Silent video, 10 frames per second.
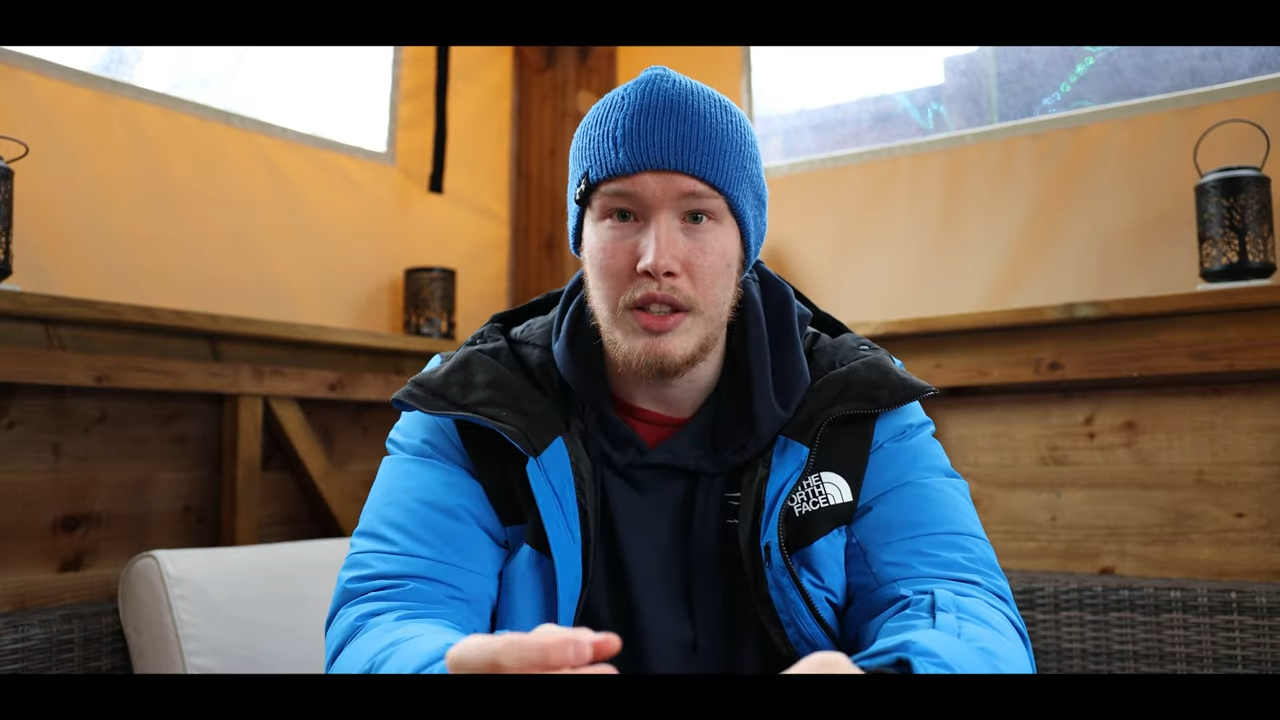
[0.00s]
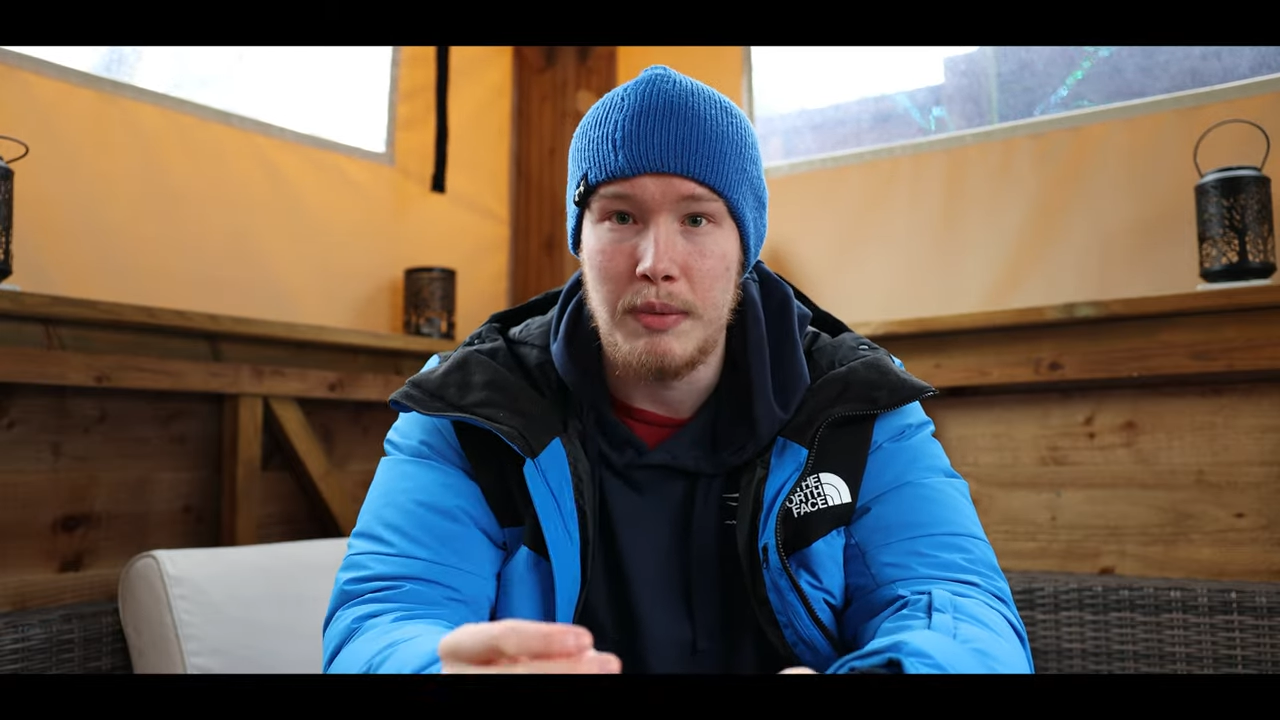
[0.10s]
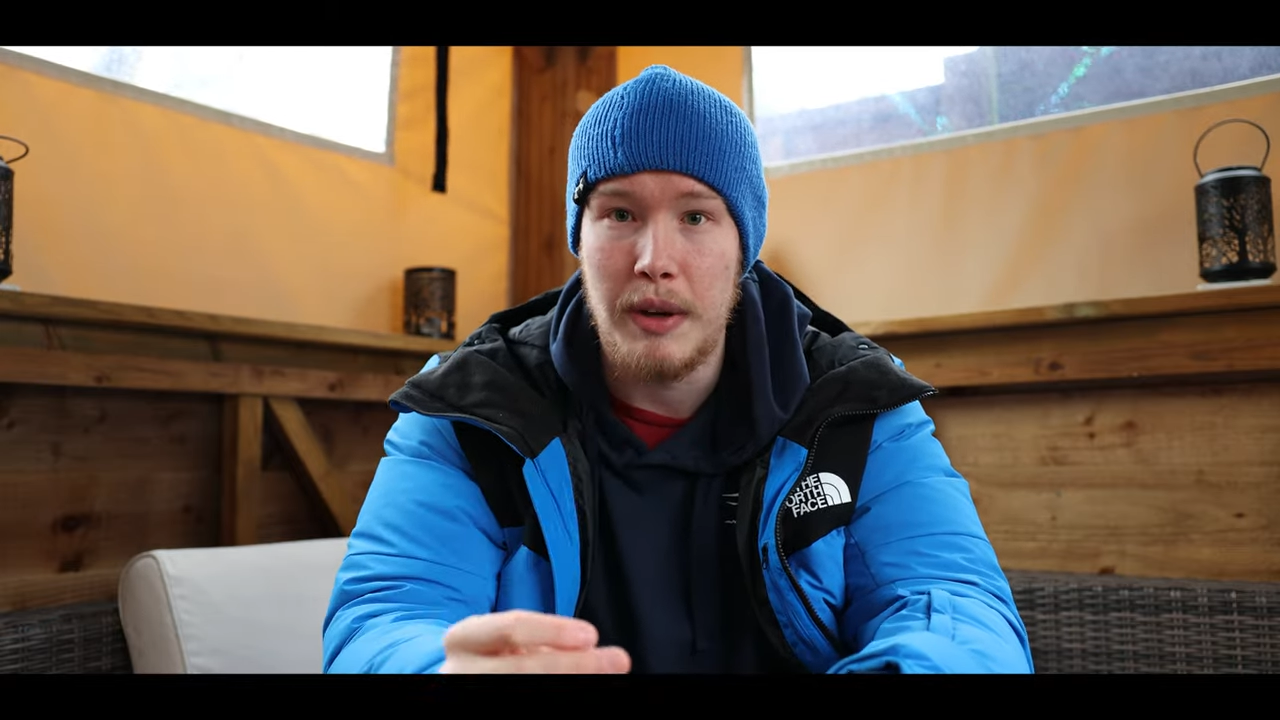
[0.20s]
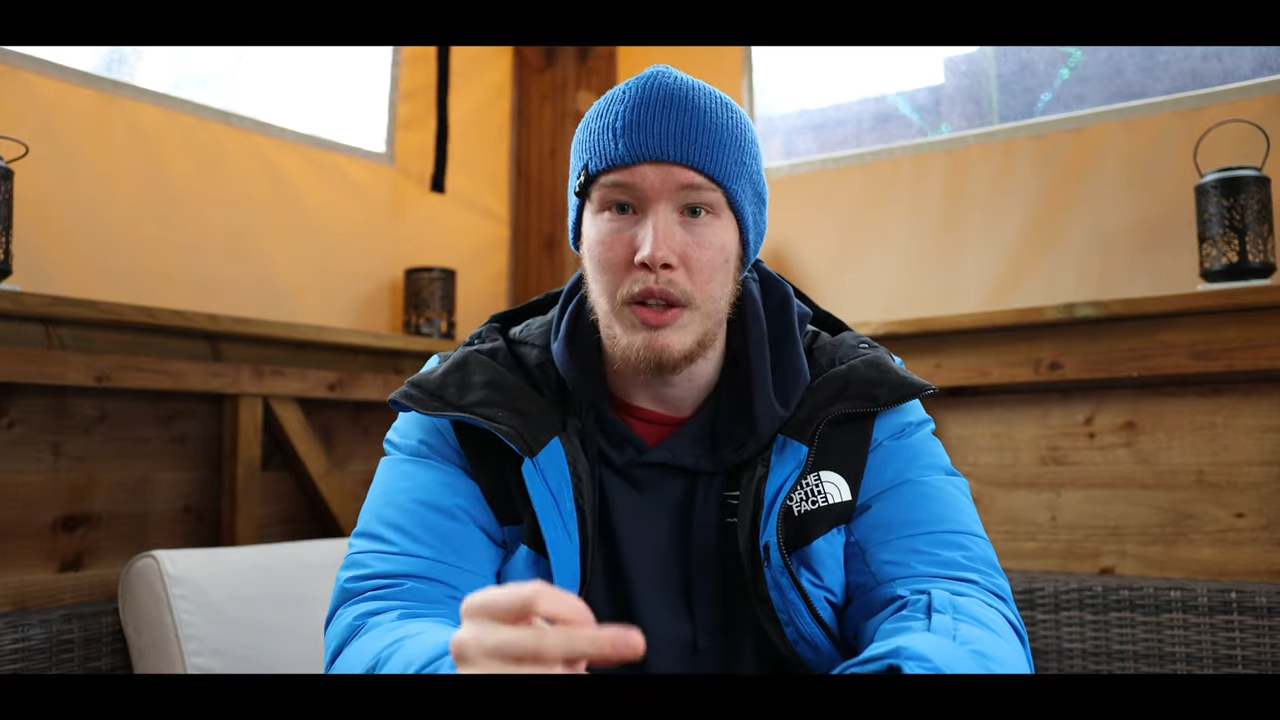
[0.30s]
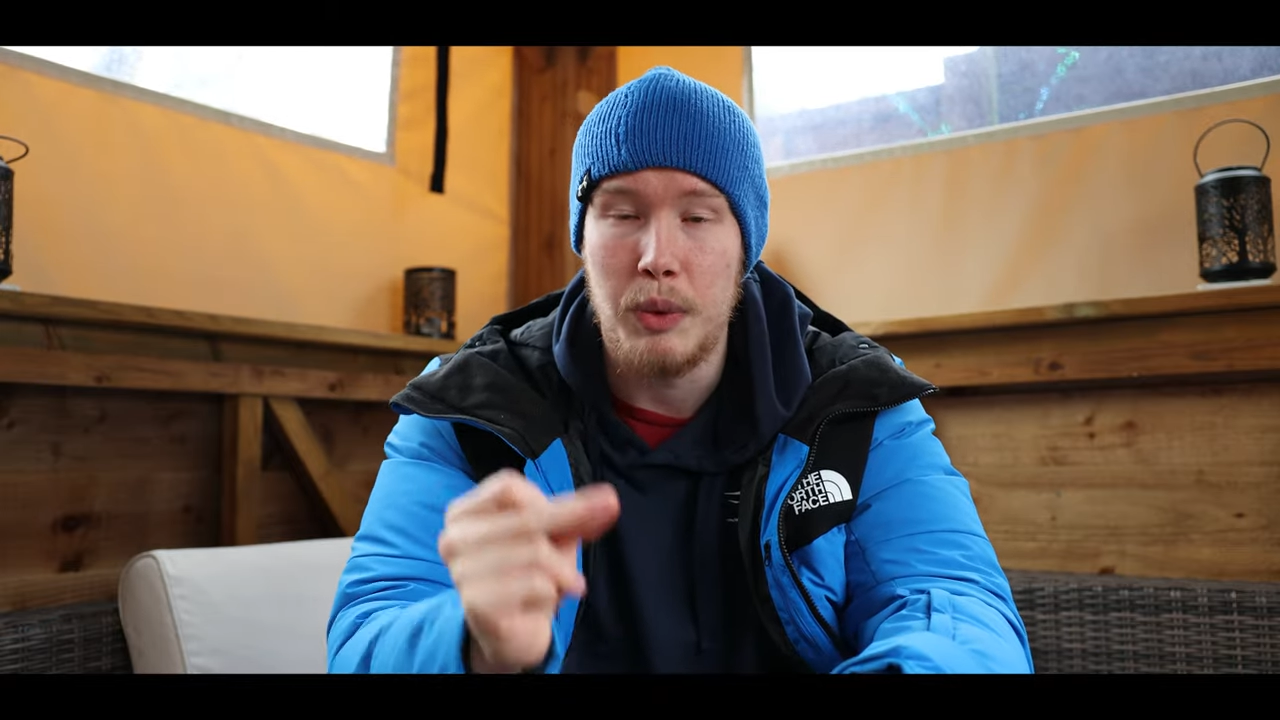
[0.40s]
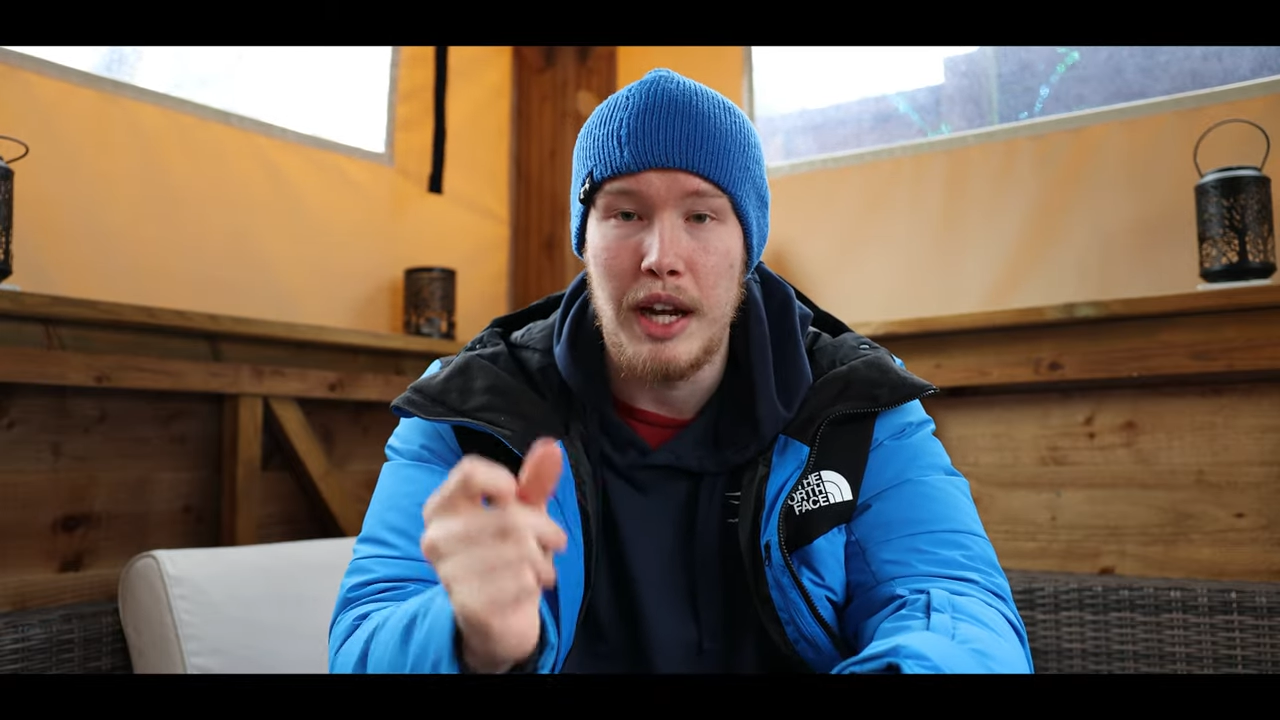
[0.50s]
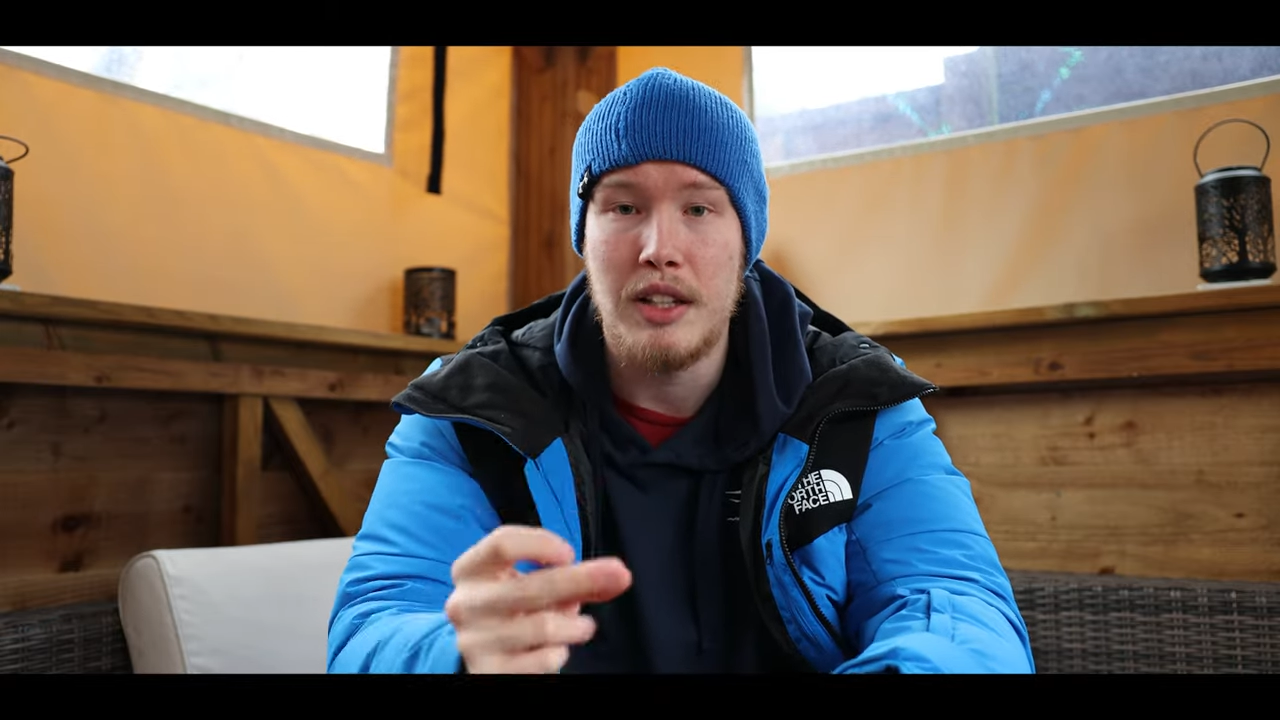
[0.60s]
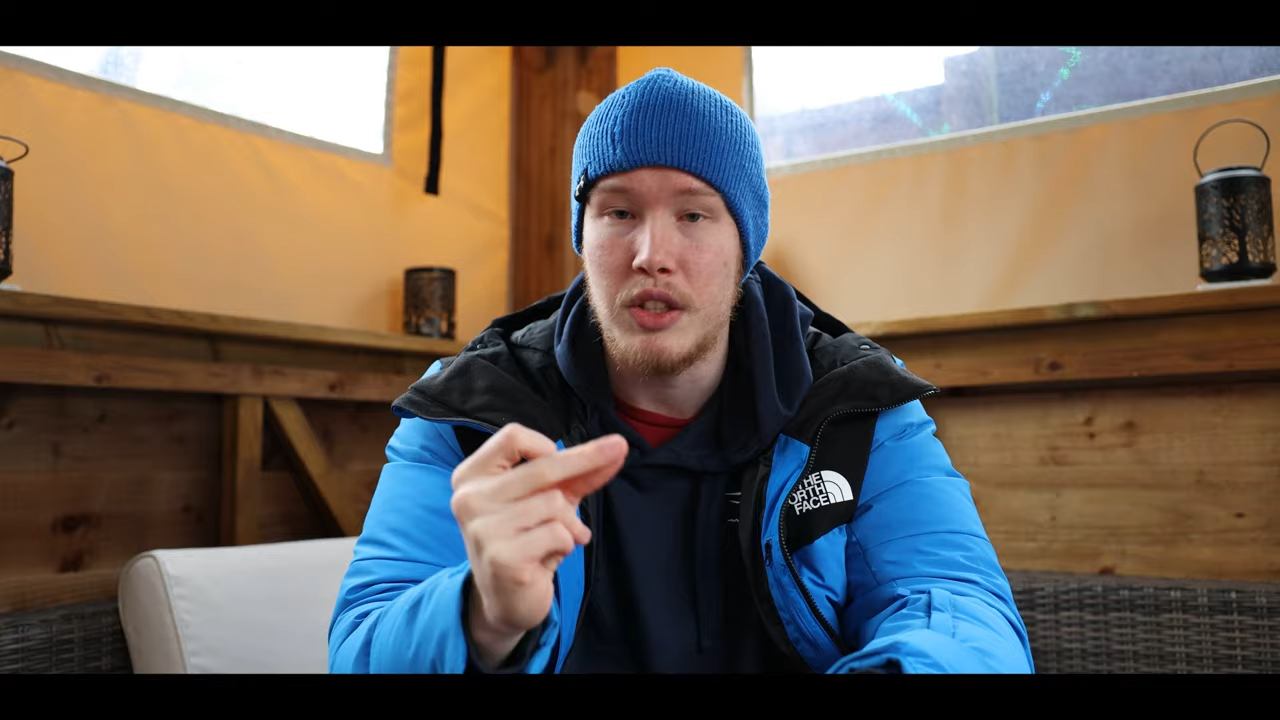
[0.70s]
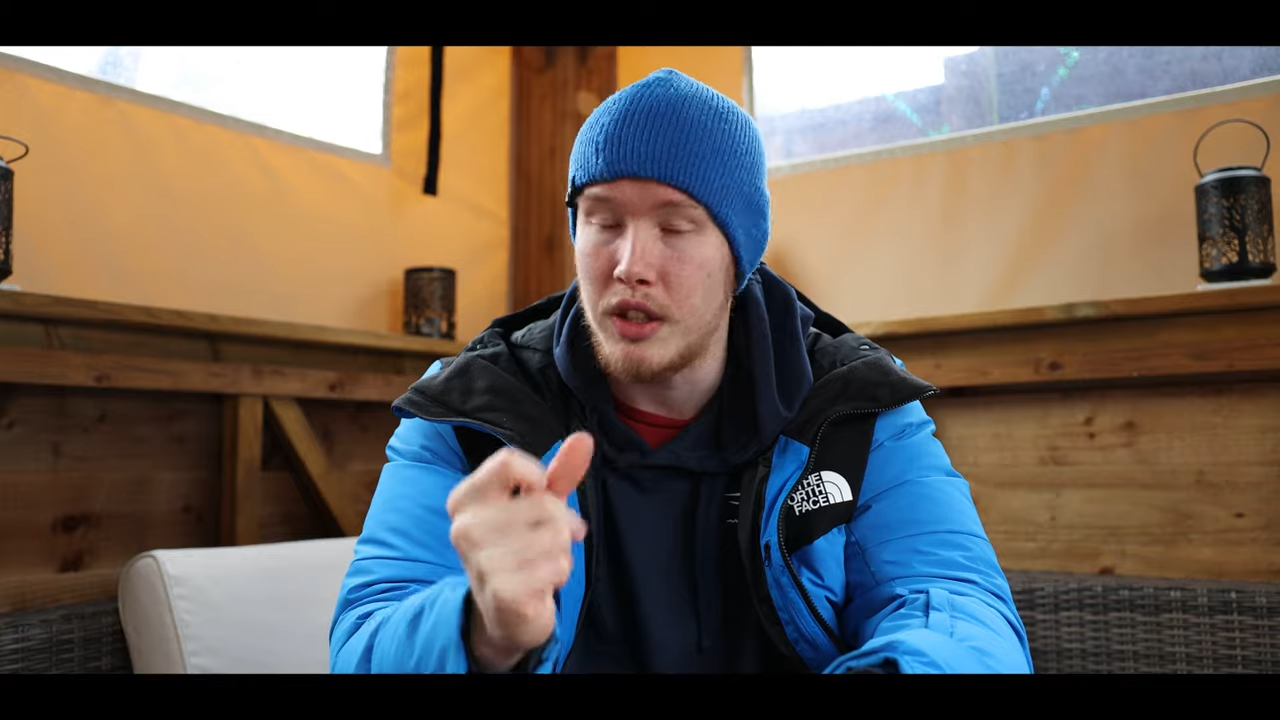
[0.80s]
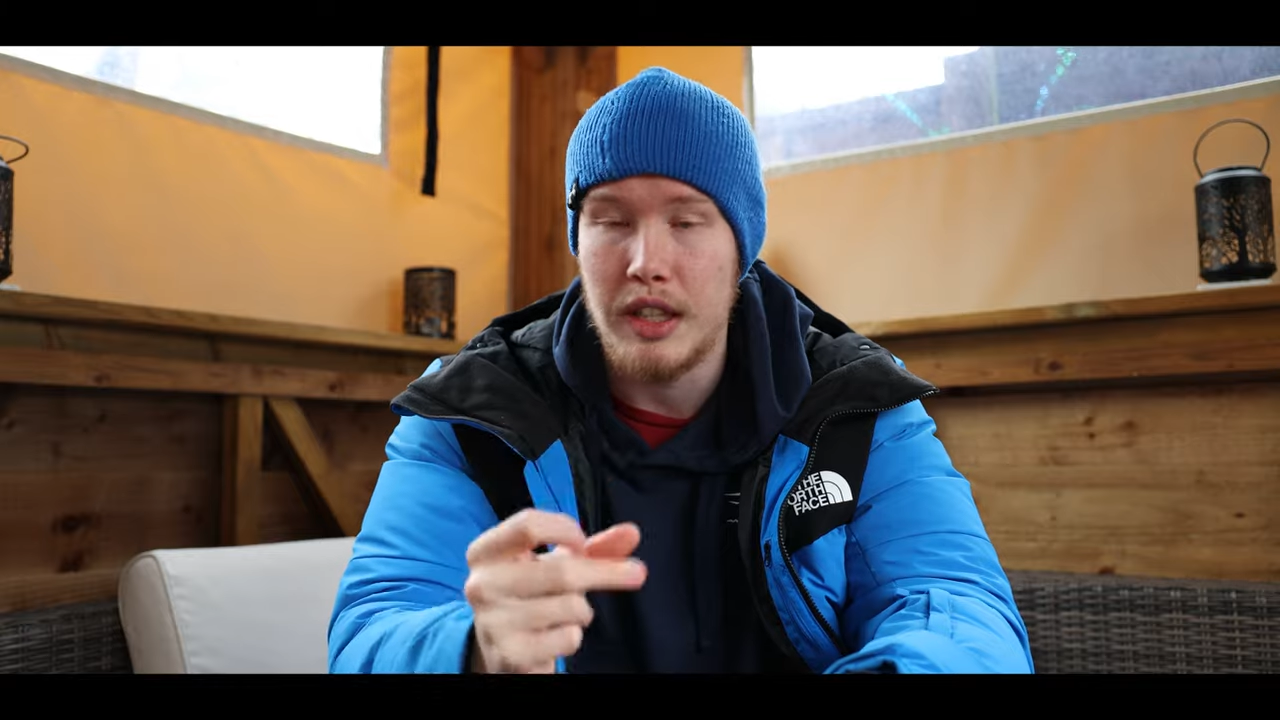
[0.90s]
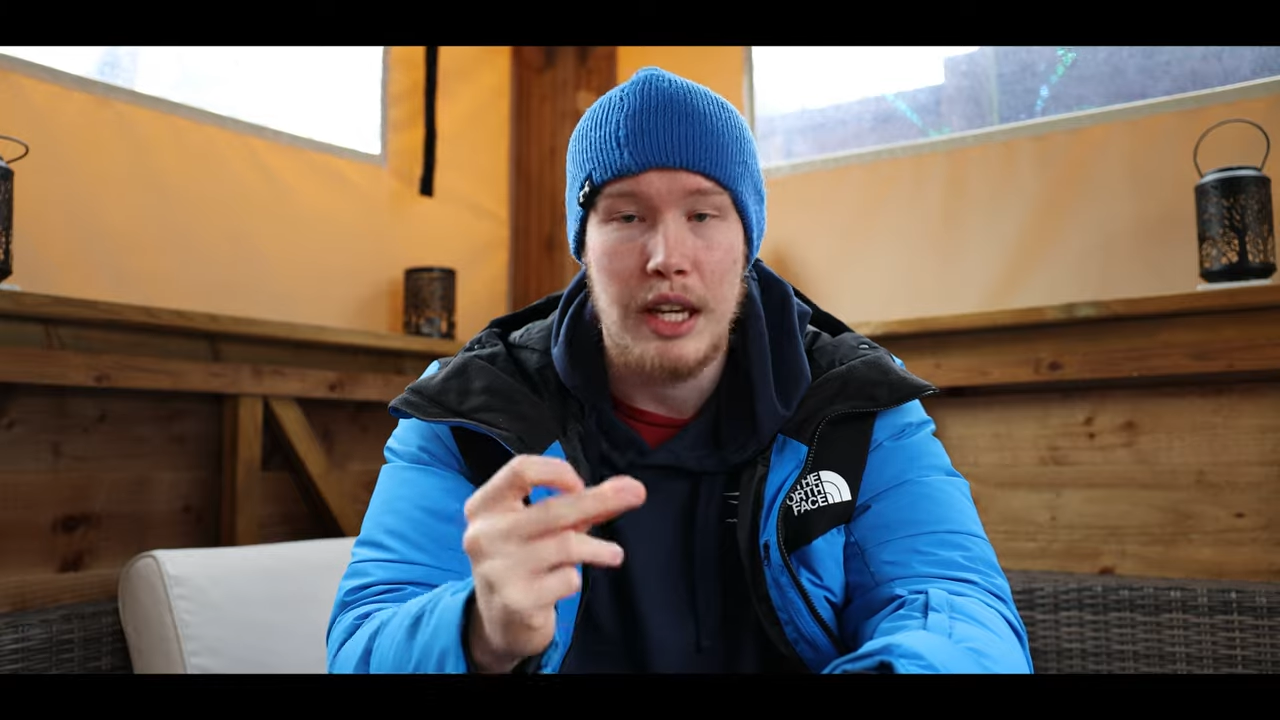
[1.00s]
because it meant that we had to just